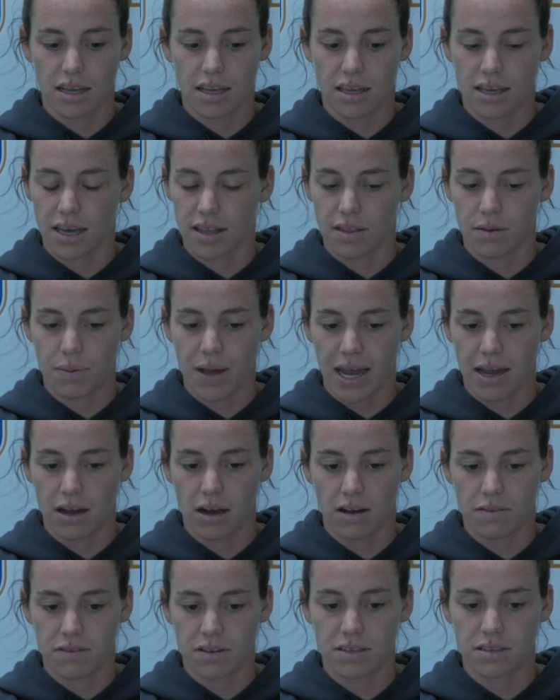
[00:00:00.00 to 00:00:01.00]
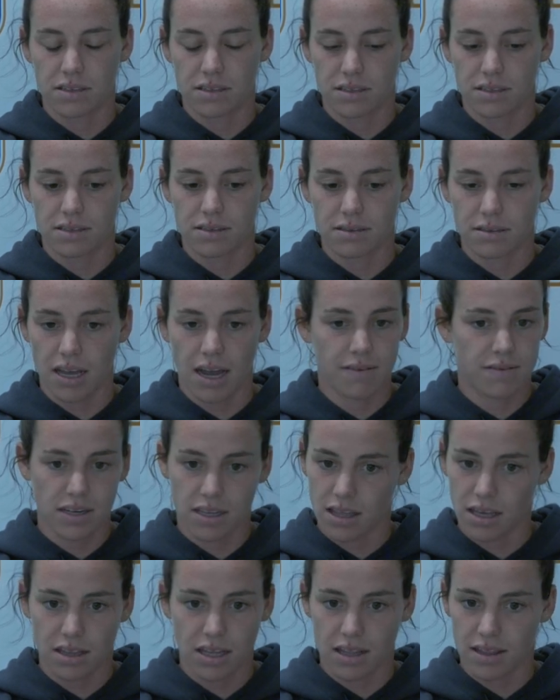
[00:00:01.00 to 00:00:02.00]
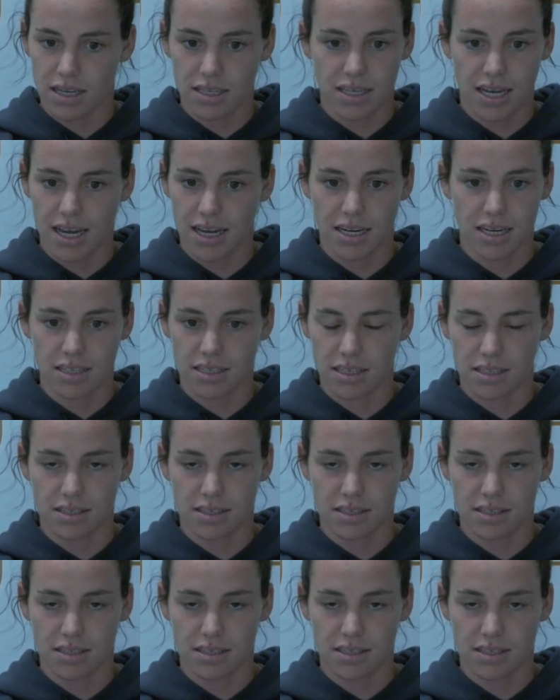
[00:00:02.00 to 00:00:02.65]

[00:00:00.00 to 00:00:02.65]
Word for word: yet the payoff is everything that they say it is.